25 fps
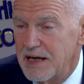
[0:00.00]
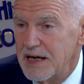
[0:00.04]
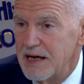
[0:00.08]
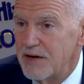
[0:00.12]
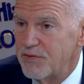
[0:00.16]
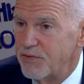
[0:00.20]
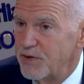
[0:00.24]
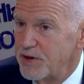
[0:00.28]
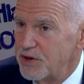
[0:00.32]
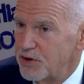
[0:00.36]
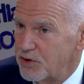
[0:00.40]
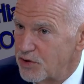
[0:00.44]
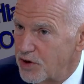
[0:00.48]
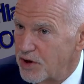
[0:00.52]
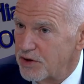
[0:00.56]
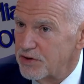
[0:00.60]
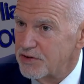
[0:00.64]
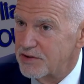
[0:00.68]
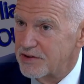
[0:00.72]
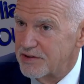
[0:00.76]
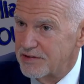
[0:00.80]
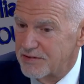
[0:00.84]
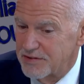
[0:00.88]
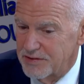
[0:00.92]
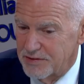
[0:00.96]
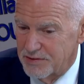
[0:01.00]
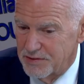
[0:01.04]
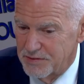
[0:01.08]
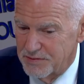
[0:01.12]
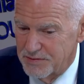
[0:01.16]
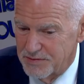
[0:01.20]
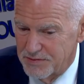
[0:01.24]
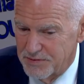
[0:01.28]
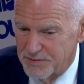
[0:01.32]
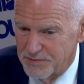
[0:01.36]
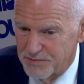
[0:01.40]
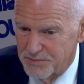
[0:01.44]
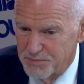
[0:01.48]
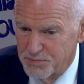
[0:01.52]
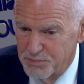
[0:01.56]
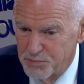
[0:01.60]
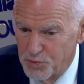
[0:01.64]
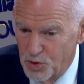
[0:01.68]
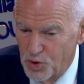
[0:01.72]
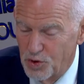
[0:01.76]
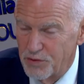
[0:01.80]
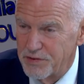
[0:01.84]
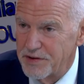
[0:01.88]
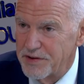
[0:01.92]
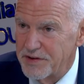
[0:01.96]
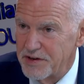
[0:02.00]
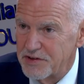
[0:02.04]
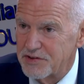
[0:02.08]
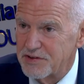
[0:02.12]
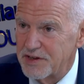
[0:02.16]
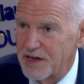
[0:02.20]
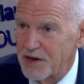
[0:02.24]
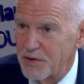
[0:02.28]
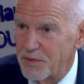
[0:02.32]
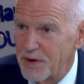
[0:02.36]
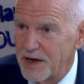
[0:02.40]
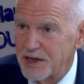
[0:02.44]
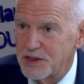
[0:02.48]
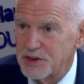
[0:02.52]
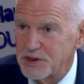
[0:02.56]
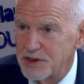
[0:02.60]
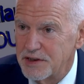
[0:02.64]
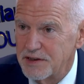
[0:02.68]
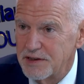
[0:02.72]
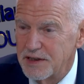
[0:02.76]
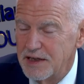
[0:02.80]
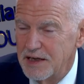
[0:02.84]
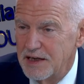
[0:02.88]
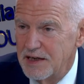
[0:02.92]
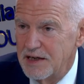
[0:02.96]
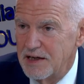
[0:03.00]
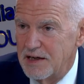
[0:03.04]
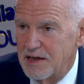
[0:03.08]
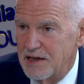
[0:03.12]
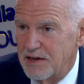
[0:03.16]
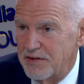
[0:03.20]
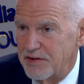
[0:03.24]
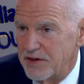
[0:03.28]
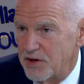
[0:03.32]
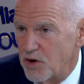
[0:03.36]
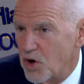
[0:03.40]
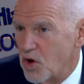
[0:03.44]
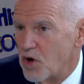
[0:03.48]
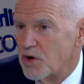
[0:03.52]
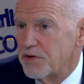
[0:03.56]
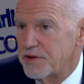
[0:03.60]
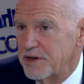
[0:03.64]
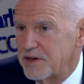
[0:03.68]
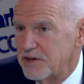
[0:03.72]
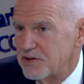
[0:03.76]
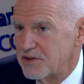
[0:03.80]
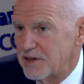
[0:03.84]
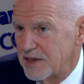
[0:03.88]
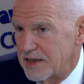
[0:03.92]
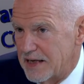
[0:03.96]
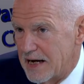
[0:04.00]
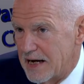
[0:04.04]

If we do not move in this direction, then all things can